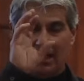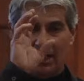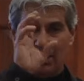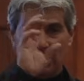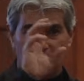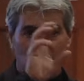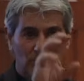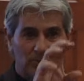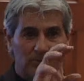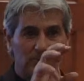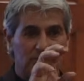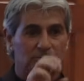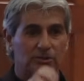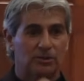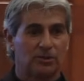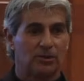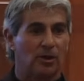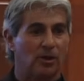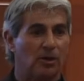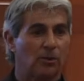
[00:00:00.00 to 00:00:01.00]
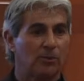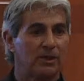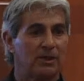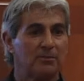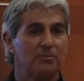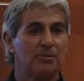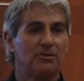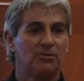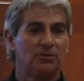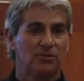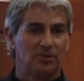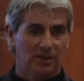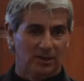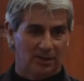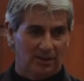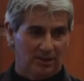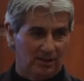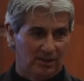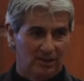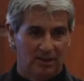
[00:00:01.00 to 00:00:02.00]
it knows it should already be
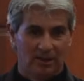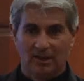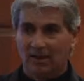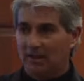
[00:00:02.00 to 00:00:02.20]
seen.